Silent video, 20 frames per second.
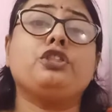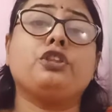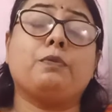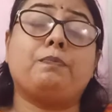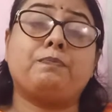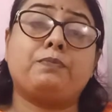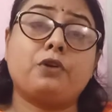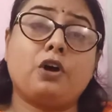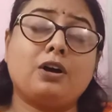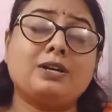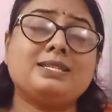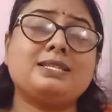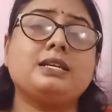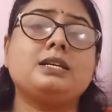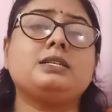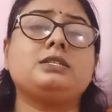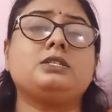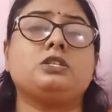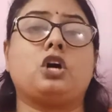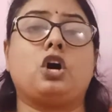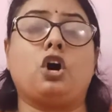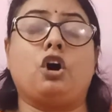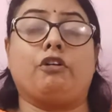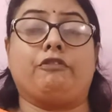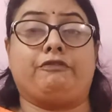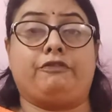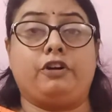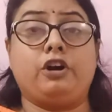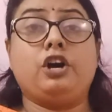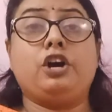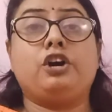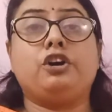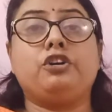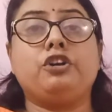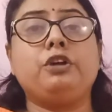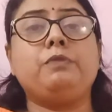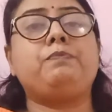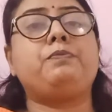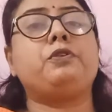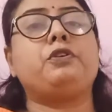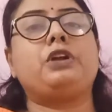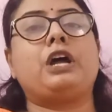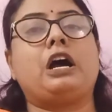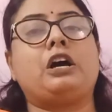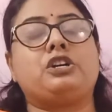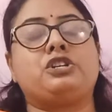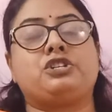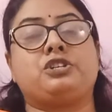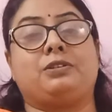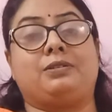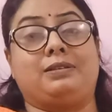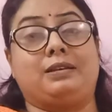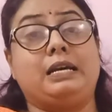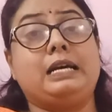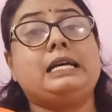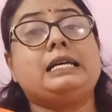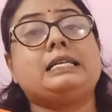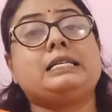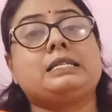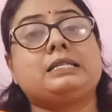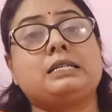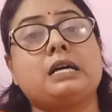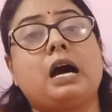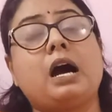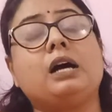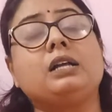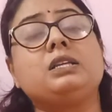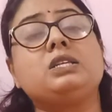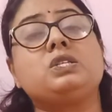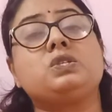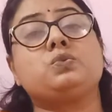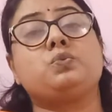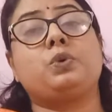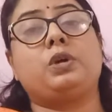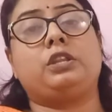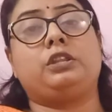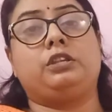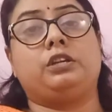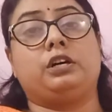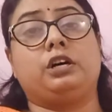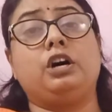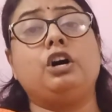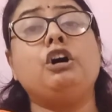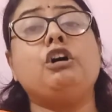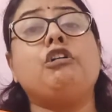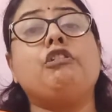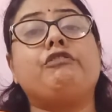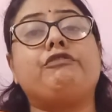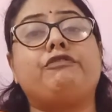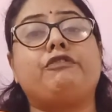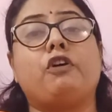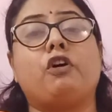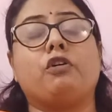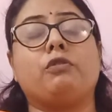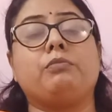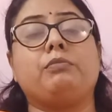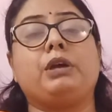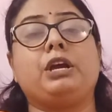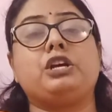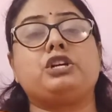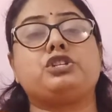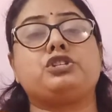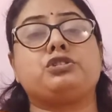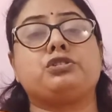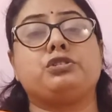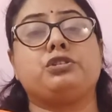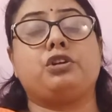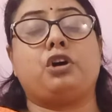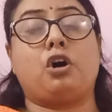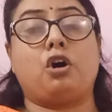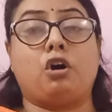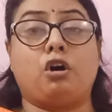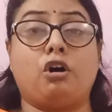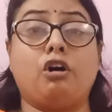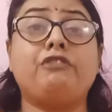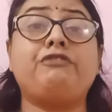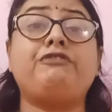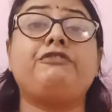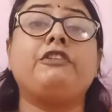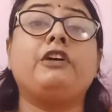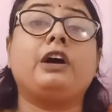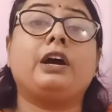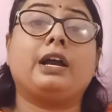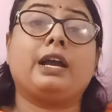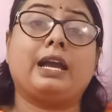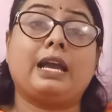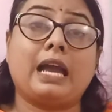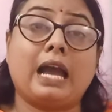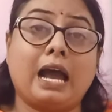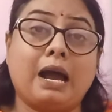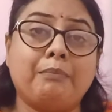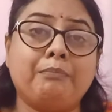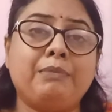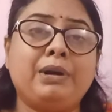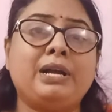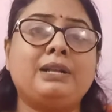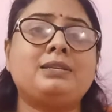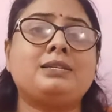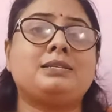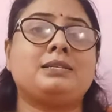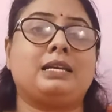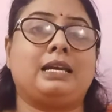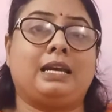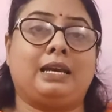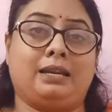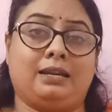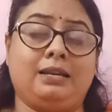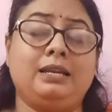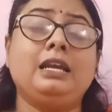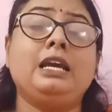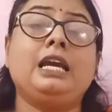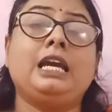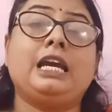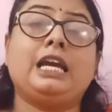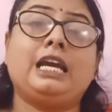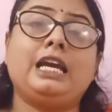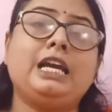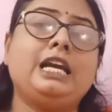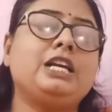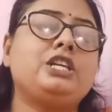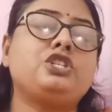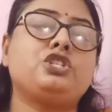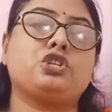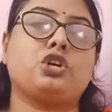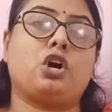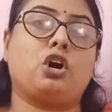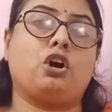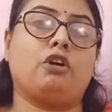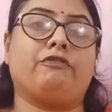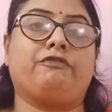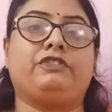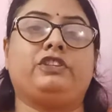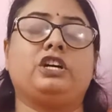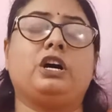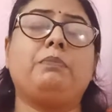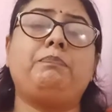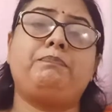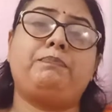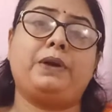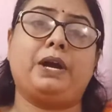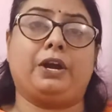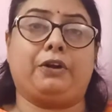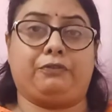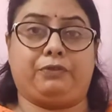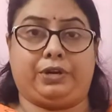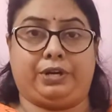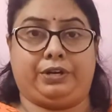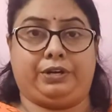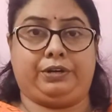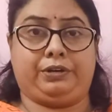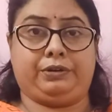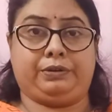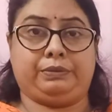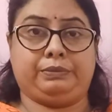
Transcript: The process of reproduction starts with the formation of gametes in each of the parents.